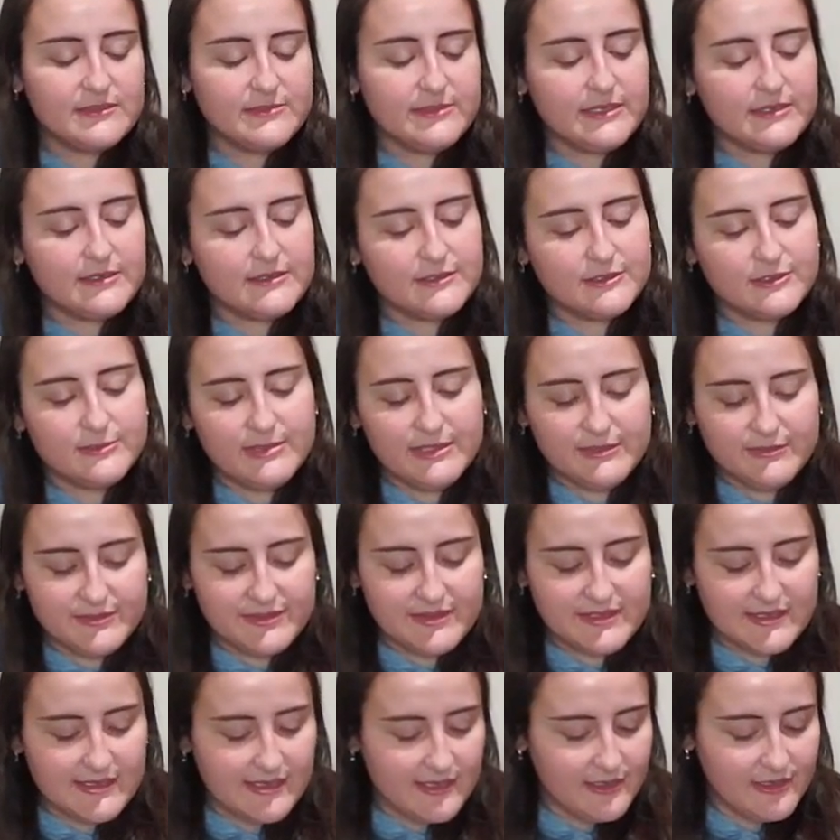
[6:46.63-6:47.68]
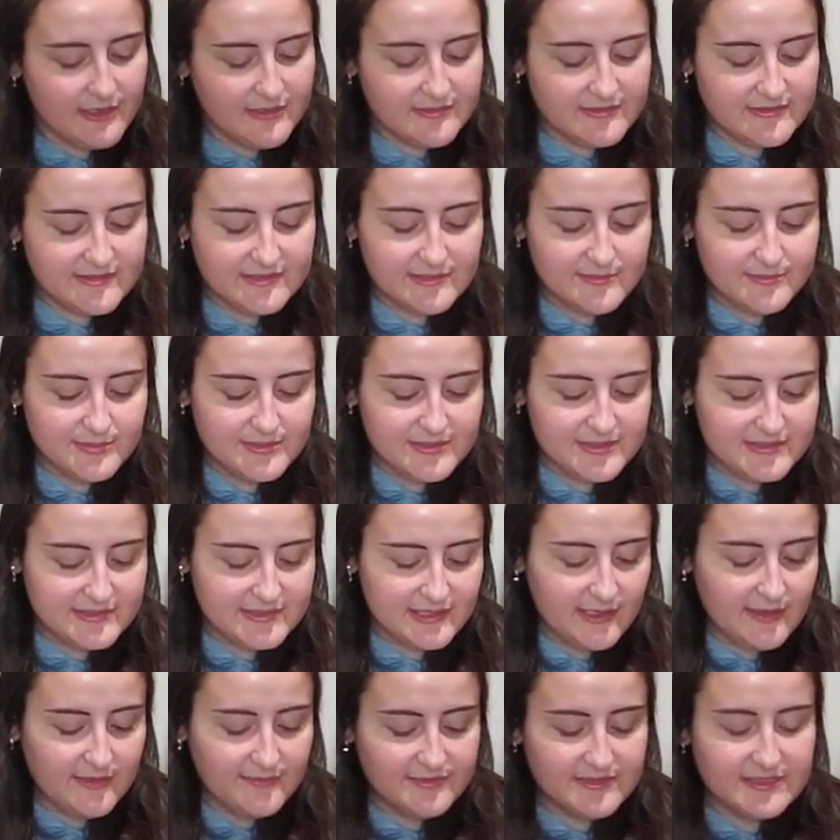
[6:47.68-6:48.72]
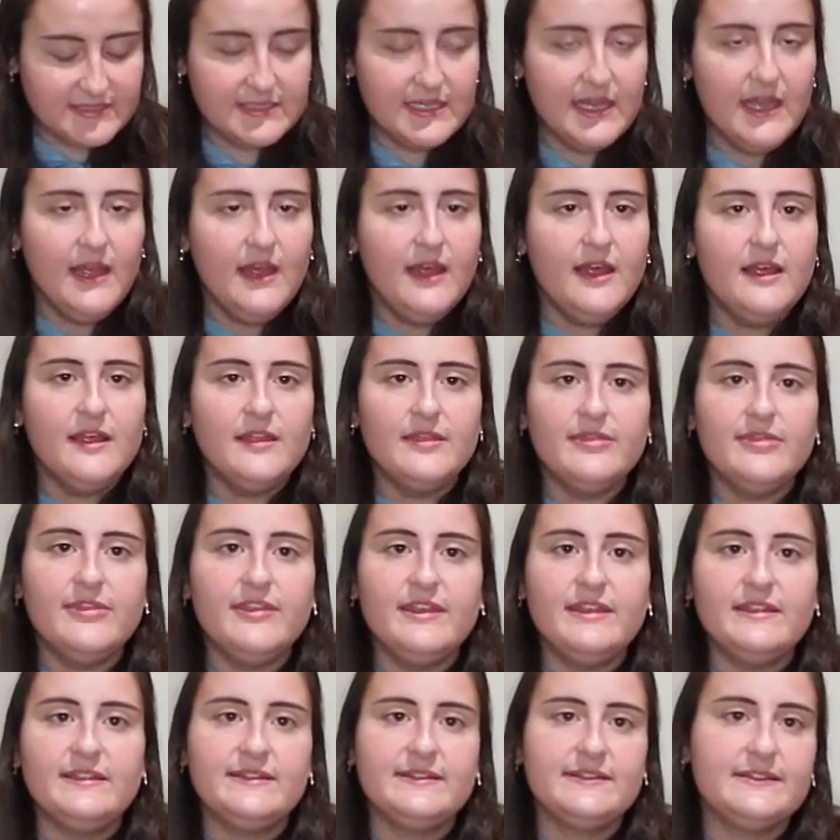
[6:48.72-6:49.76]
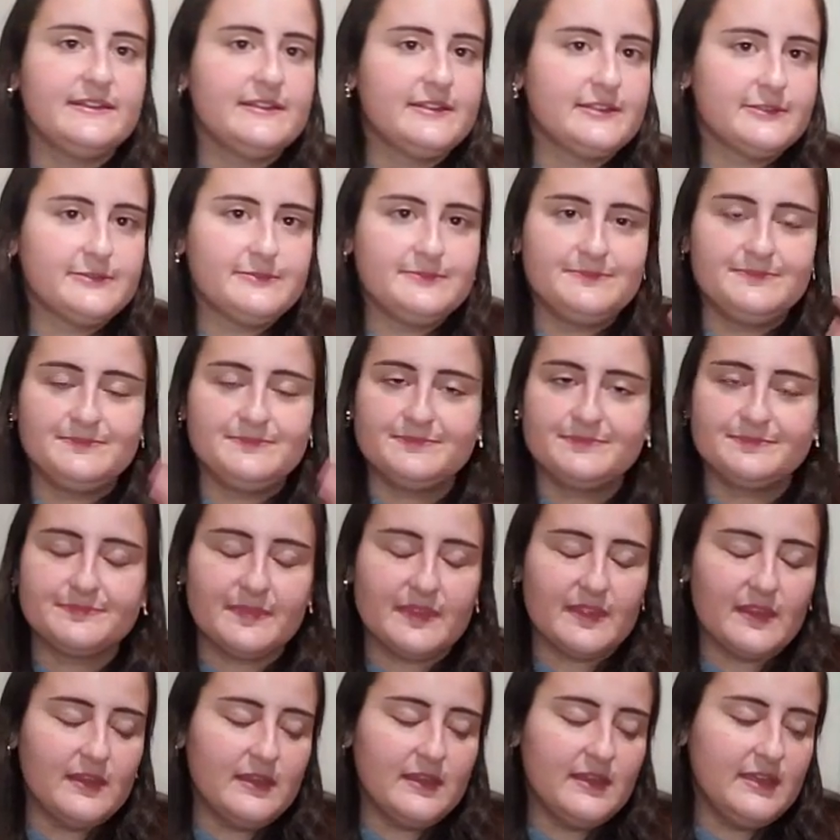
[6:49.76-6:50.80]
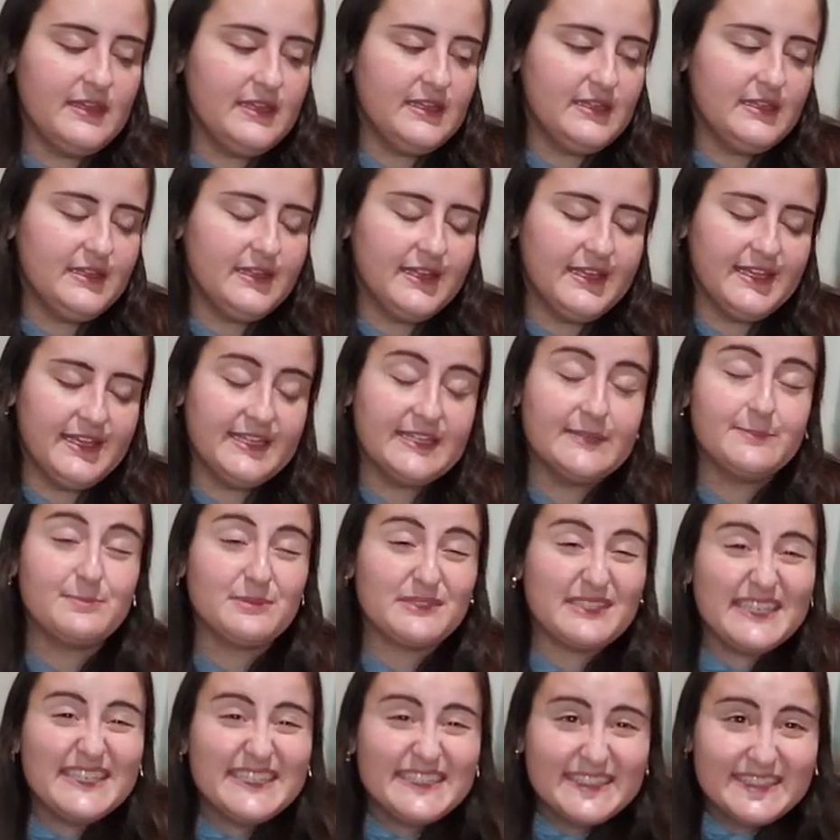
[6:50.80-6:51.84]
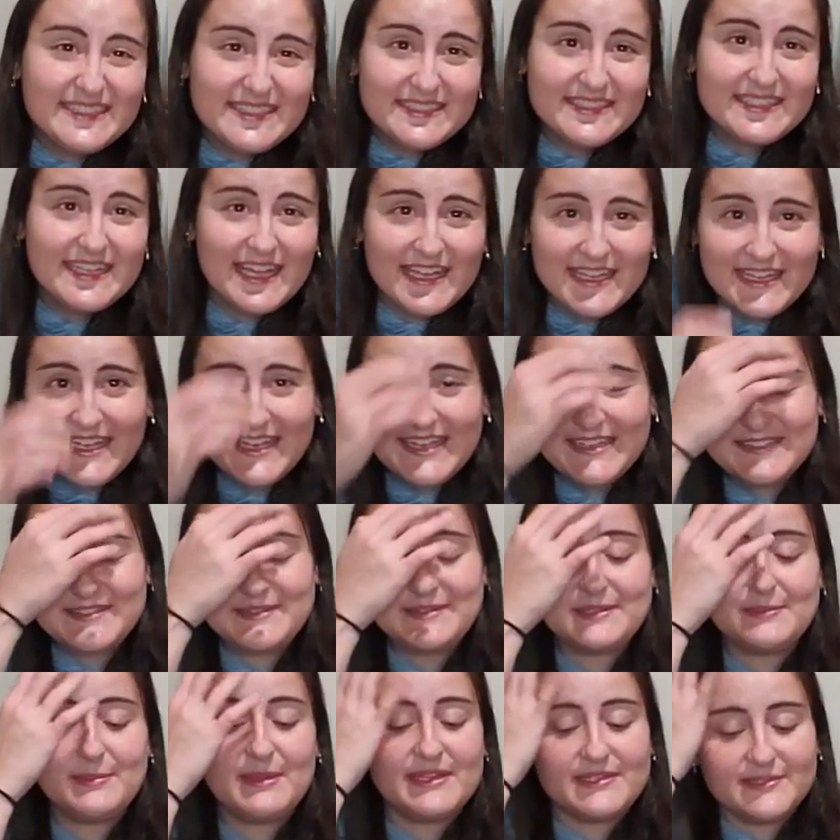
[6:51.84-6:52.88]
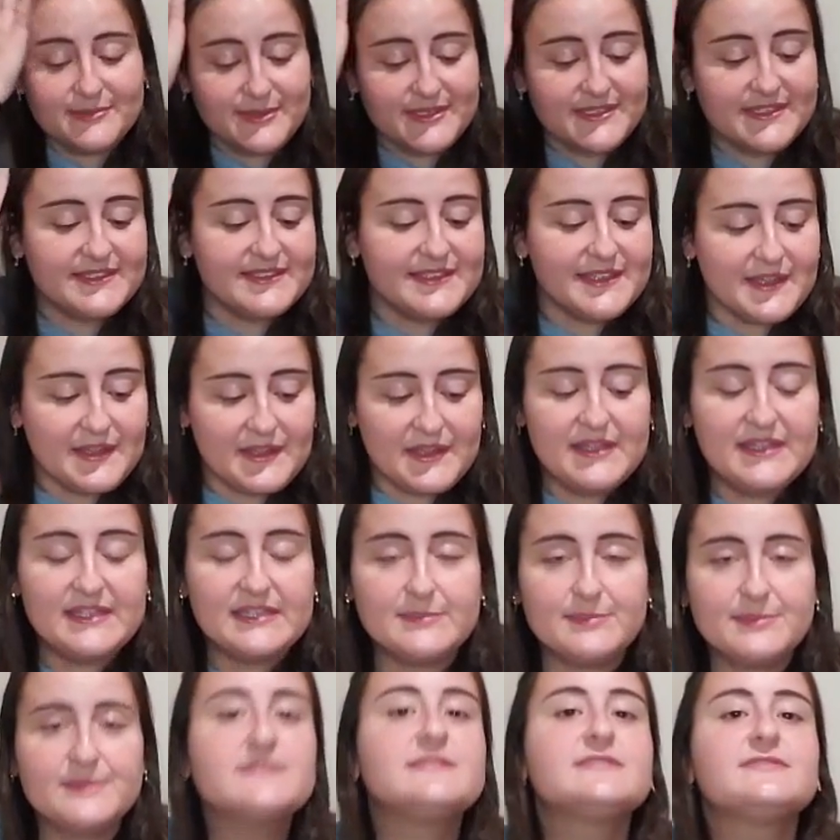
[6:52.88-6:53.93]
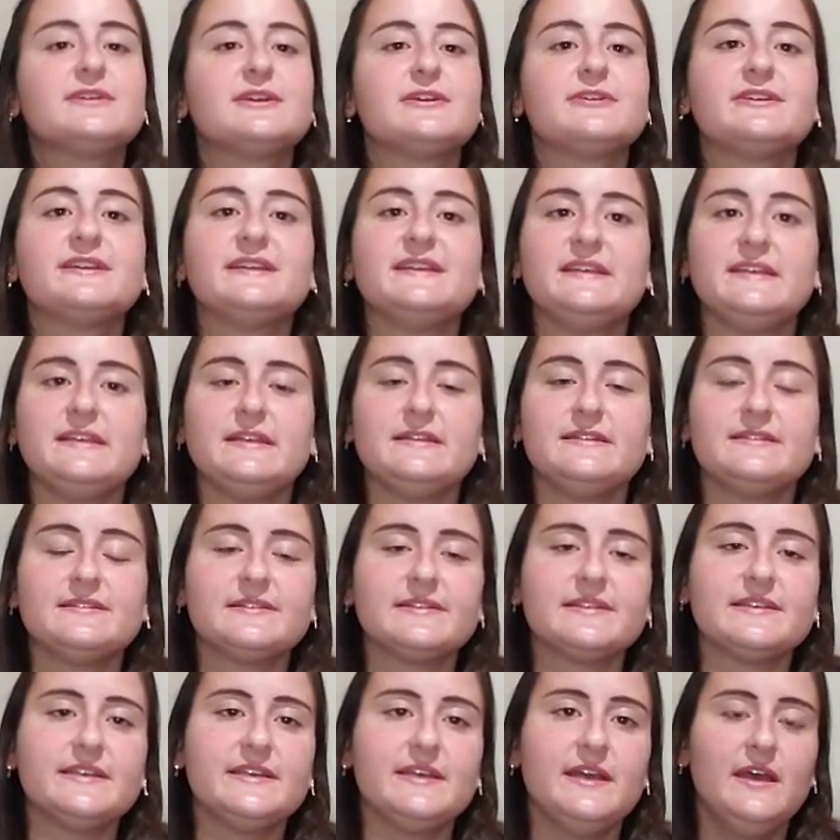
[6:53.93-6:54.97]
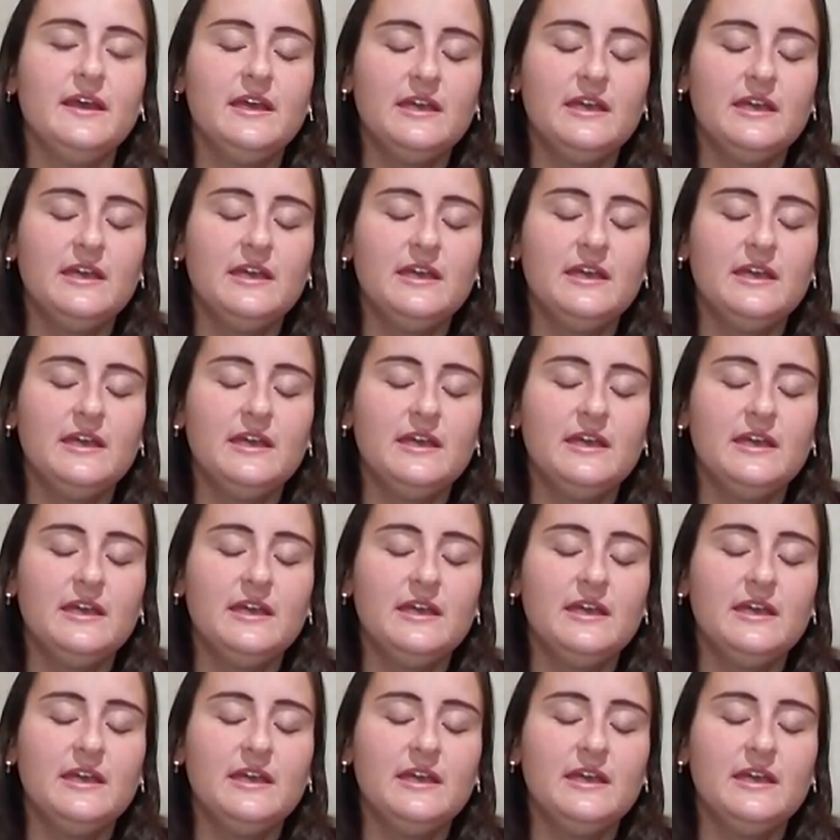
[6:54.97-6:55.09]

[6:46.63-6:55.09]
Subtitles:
about a little bit with the Care Simply Soft, this splits, I guess is the best way to say it. It splits very easily.